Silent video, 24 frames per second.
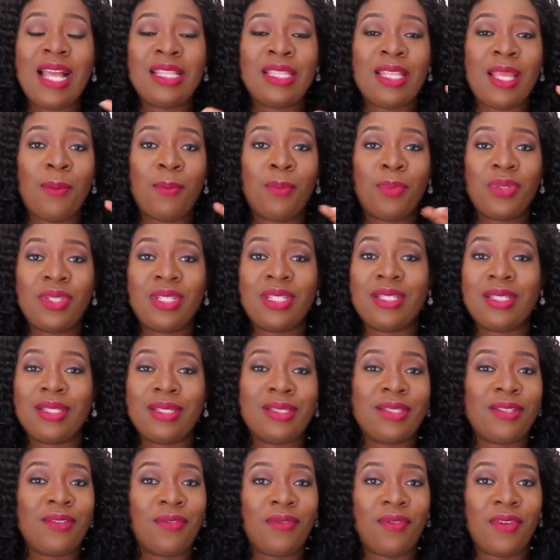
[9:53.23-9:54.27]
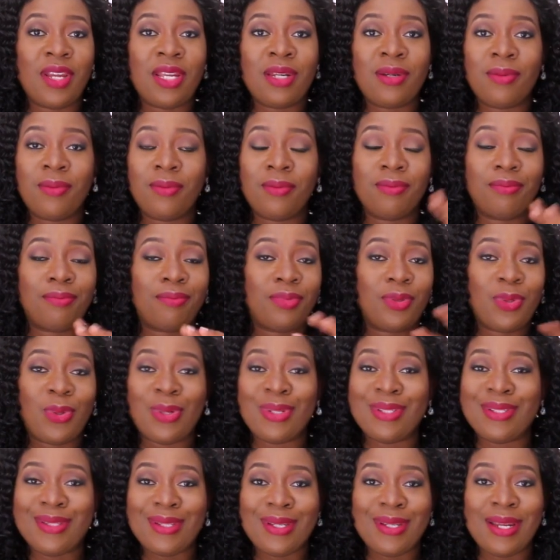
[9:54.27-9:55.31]
and then put it in different
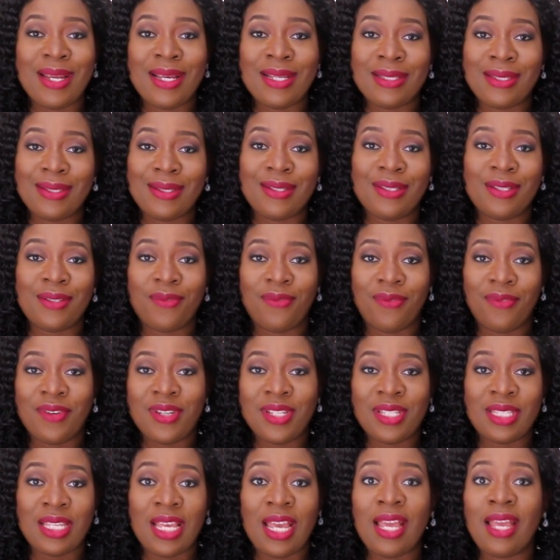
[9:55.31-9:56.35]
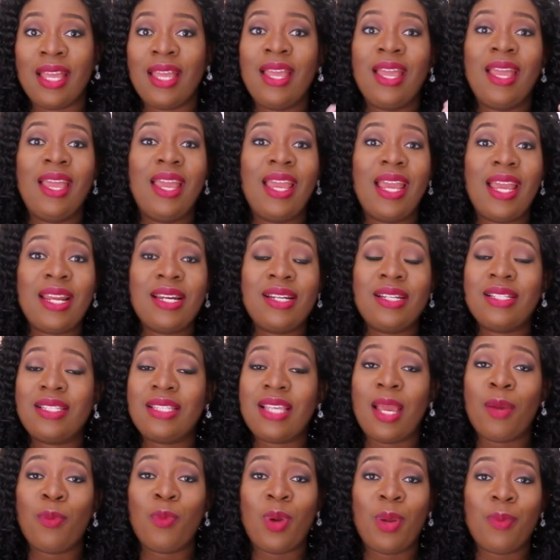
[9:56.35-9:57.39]
containers in the freezer.
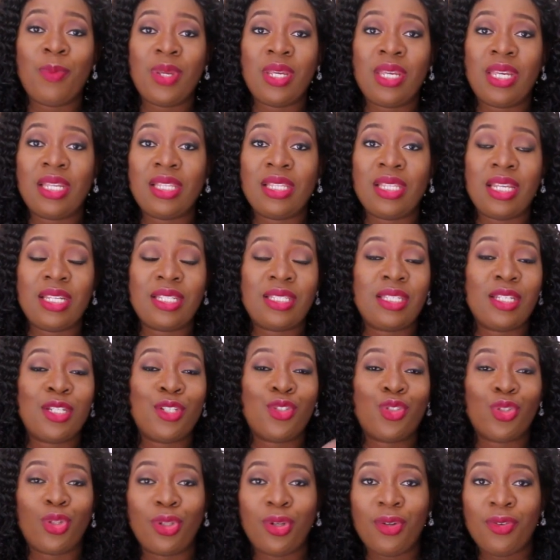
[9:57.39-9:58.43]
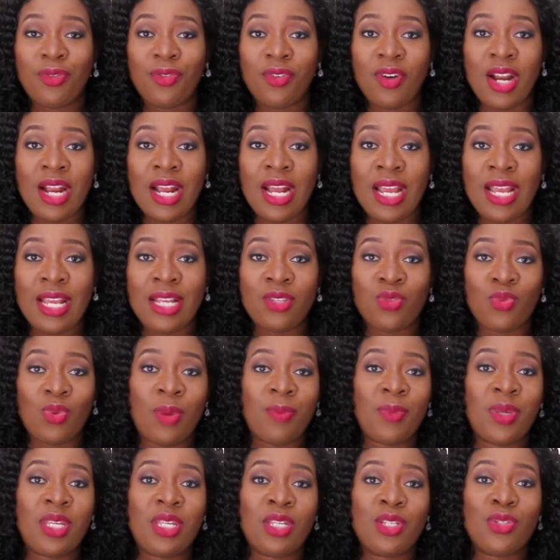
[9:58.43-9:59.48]
Anytime we're making, let's say, jollof rice,
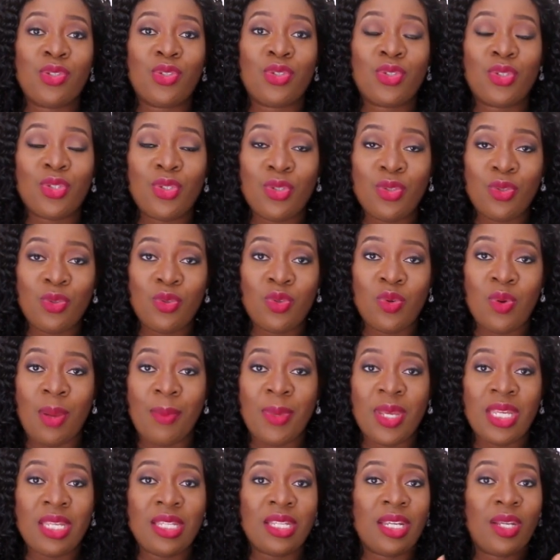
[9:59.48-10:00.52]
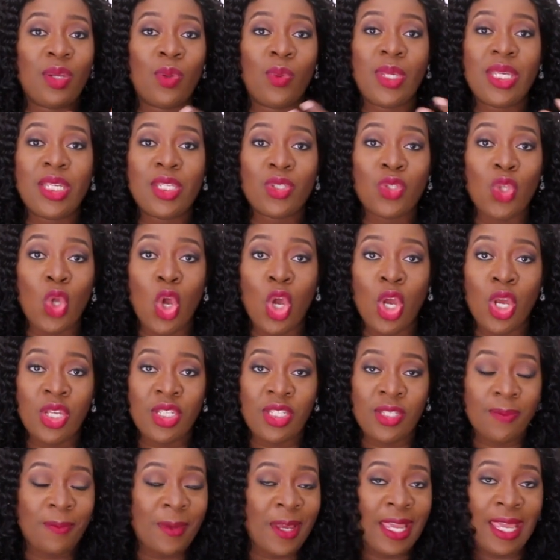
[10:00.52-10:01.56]
we're making stew, we're making a quick
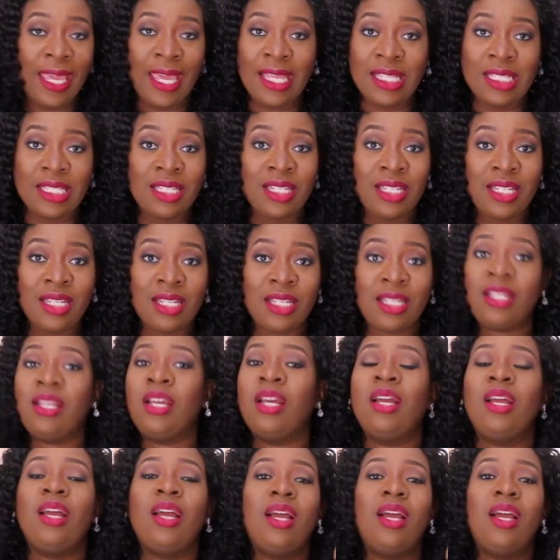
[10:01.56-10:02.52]
sauce, spaghetti,